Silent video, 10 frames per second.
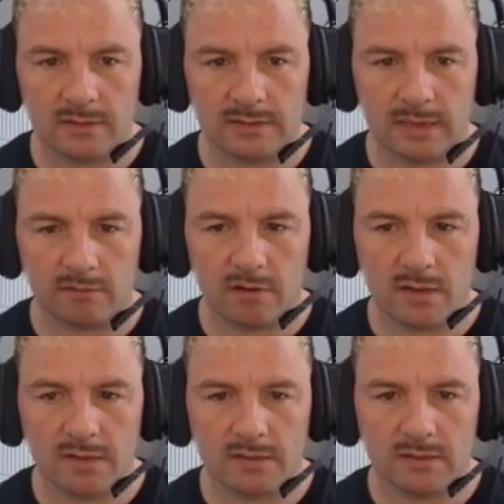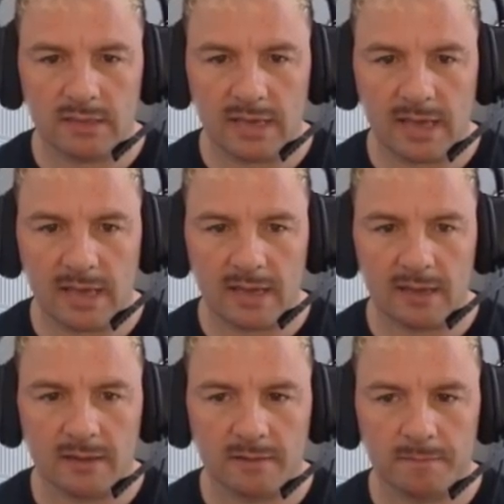Is that right?
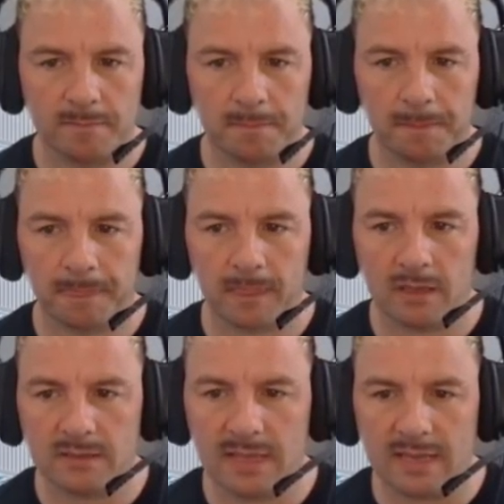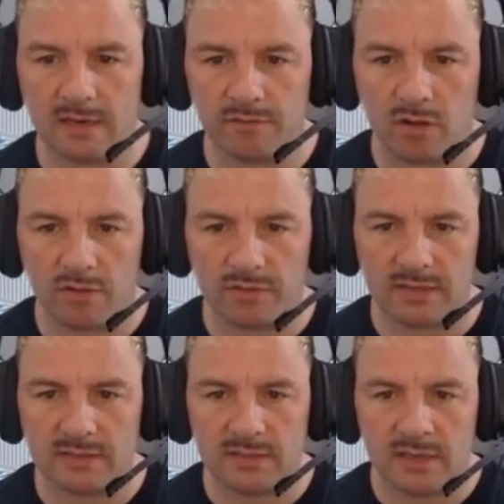Yeah. Because then you've got
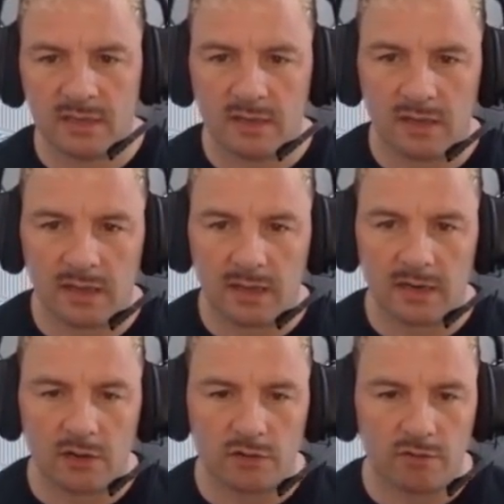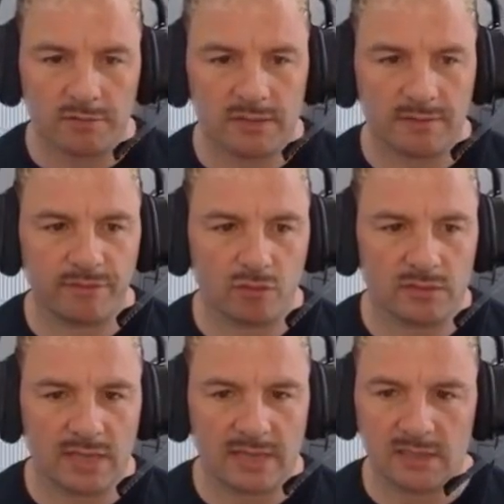this. No, you've got
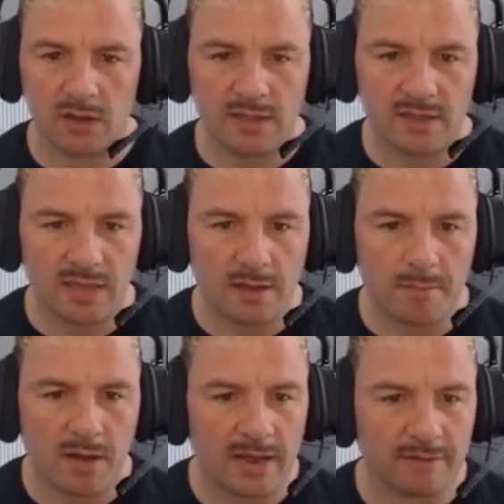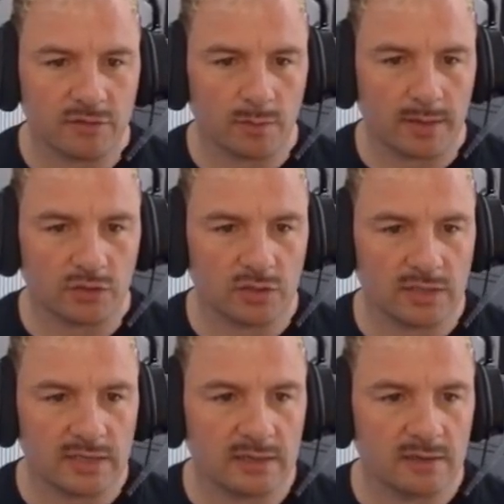semaphores there. So I think I might have to
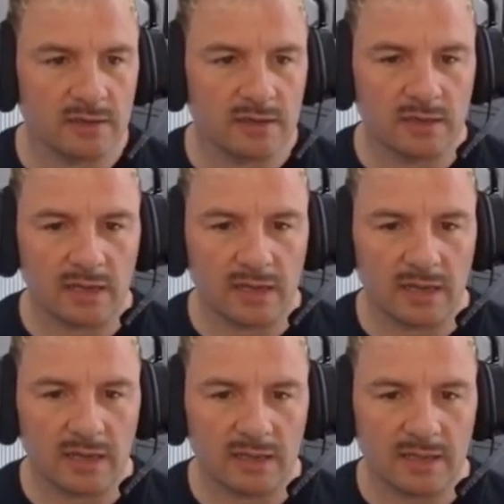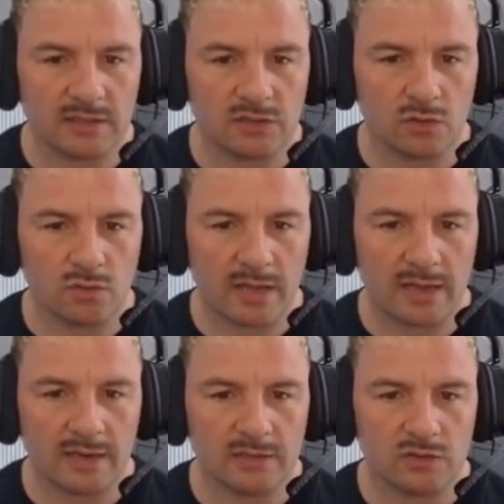actually. Let's do
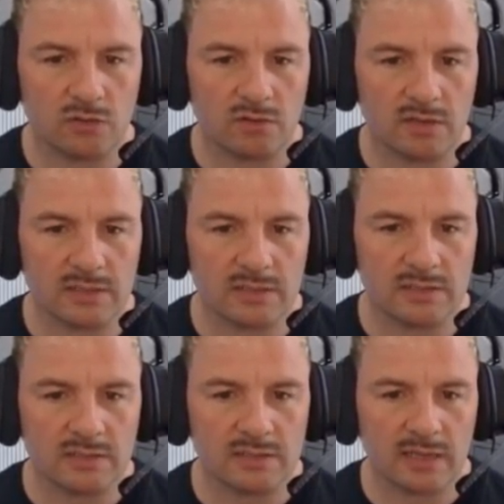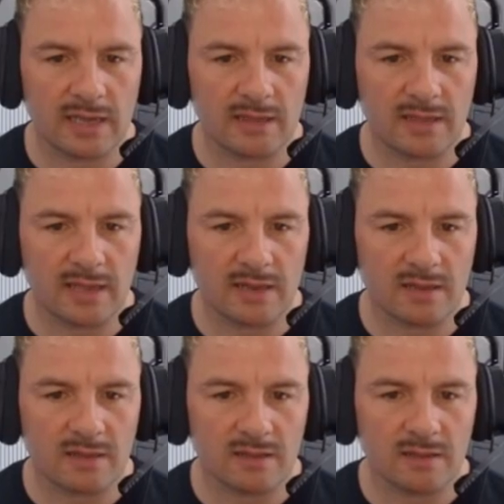that. Let's do this and
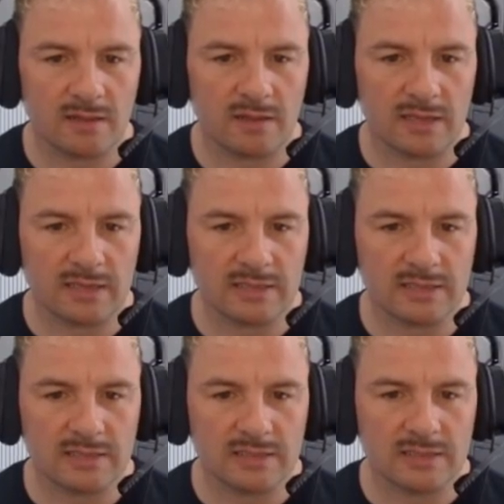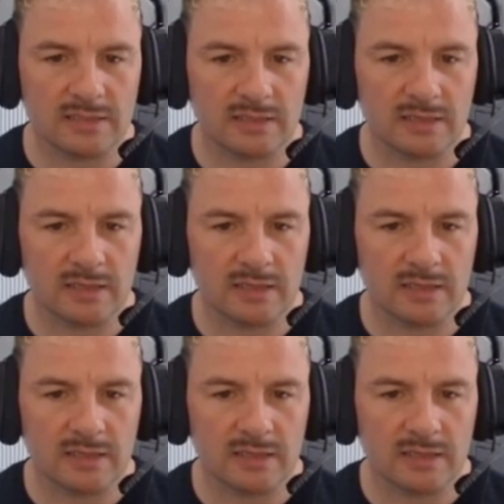then this.